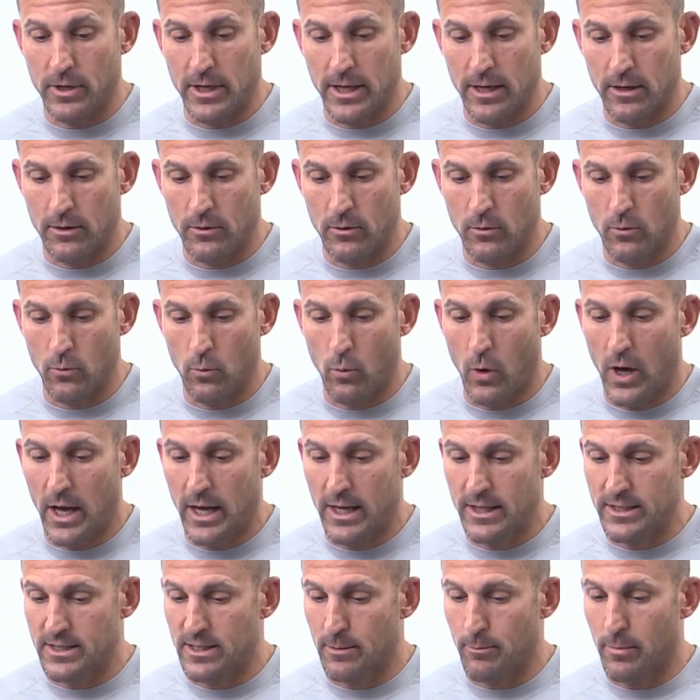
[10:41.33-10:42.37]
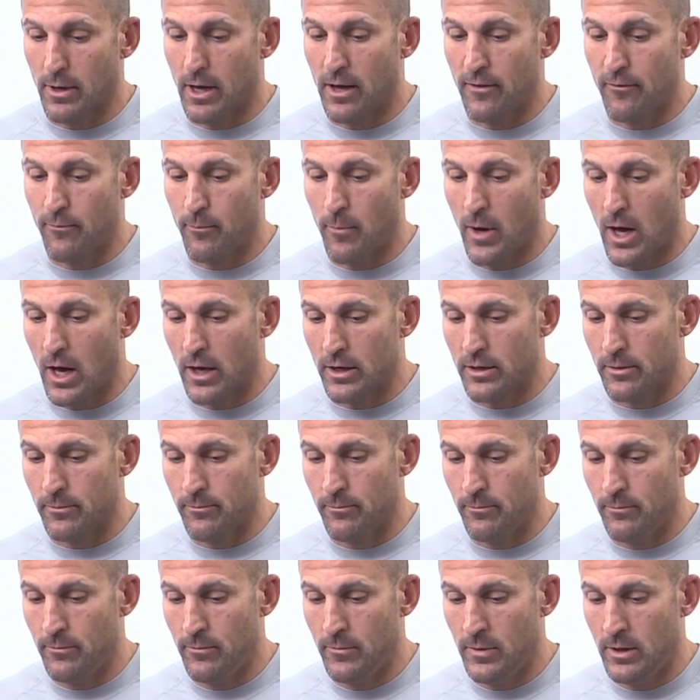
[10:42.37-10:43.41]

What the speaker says: Down? Why zip-off bottom?